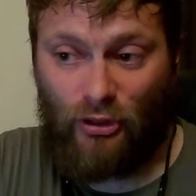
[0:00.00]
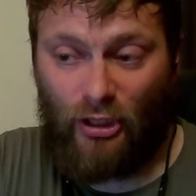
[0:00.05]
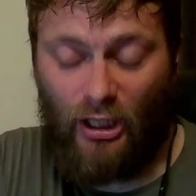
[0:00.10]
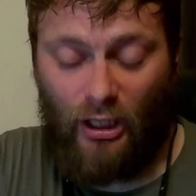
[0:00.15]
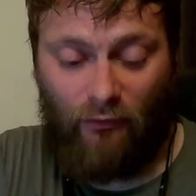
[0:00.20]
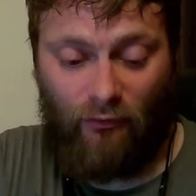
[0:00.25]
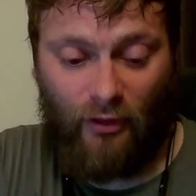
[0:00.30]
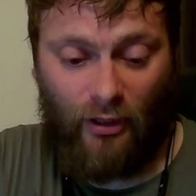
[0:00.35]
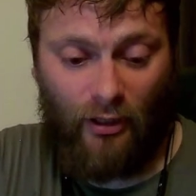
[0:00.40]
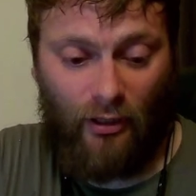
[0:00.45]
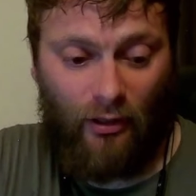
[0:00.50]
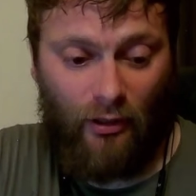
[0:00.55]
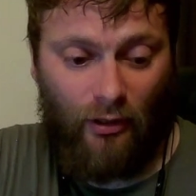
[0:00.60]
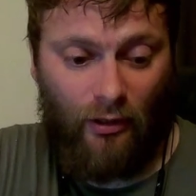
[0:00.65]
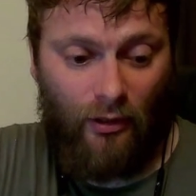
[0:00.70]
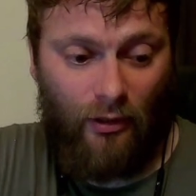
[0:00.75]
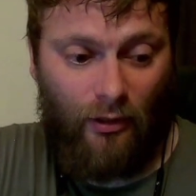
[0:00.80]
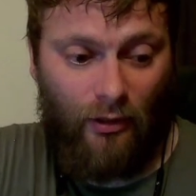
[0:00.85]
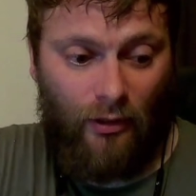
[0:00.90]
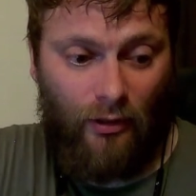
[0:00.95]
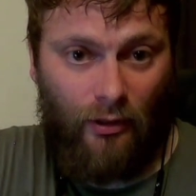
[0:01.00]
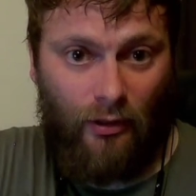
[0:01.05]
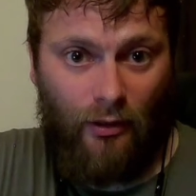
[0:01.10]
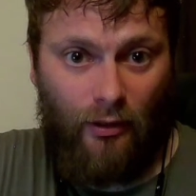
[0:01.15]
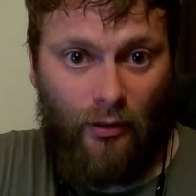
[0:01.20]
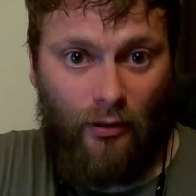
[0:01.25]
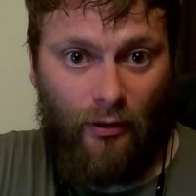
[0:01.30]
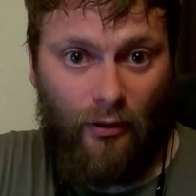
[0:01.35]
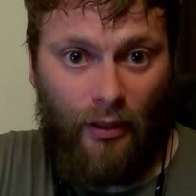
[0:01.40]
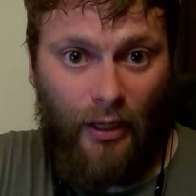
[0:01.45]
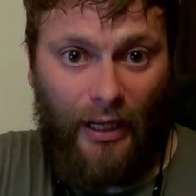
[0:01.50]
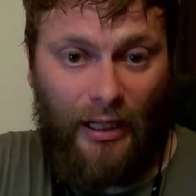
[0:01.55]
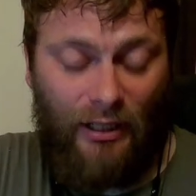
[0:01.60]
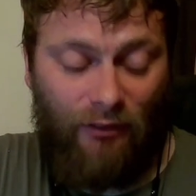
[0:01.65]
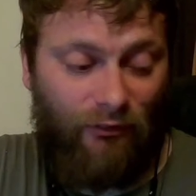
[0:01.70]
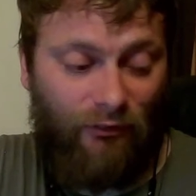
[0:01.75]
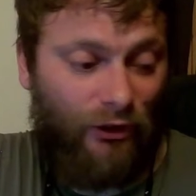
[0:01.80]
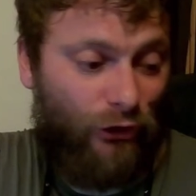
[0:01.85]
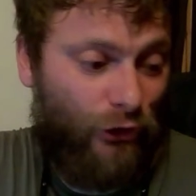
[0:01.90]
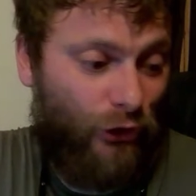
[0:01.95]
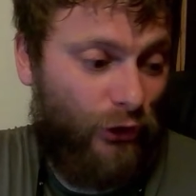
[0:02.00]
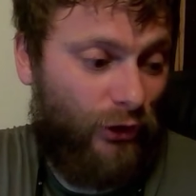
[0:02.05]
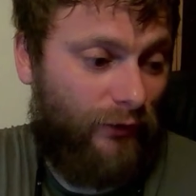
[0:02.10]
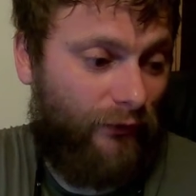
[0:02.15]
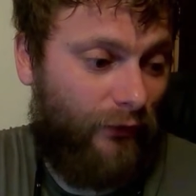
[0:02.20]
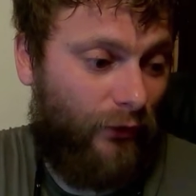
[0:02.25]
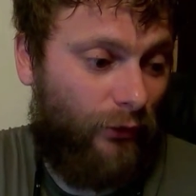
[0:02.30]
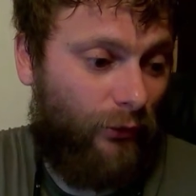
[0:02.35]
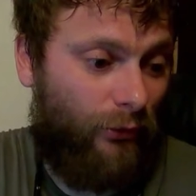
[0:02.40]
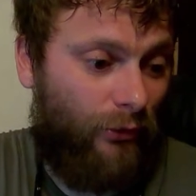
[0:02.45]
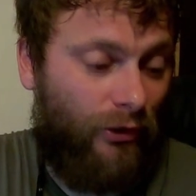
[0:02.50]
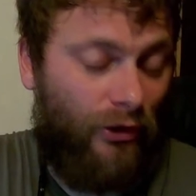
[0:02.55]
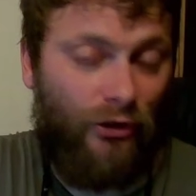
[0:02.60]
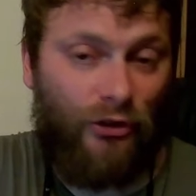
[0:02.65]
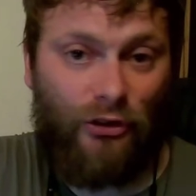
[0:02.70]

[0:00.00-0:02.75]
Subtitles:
will cover anything useful,